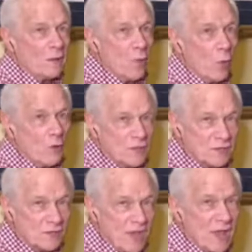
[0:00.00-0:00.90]
I know you
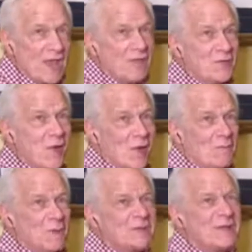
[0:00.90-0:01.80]
say
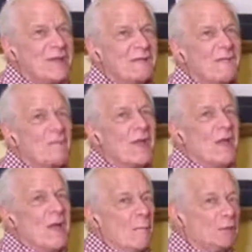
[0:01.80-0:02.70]
you're busy,
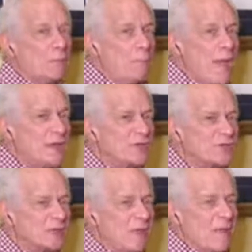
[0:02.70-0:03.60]
but the
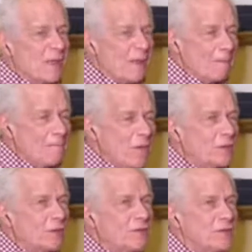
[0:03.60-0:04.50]
pace can
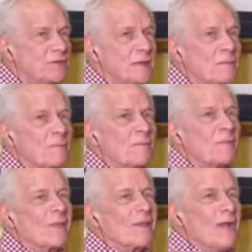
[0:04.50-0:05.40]
make you dizzy.
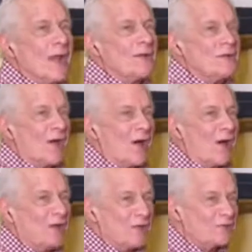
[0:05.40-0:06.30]
And your
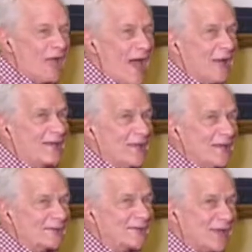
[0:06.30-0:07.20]
heart attack
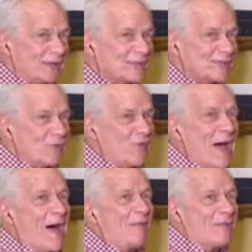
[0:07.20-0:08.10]
is just
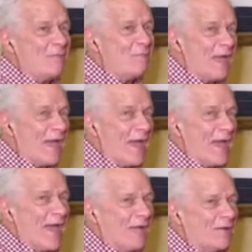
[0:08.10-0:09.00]
around the
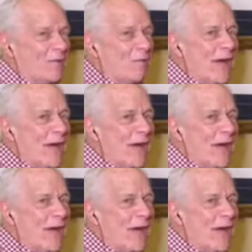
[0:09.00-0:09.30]
bend,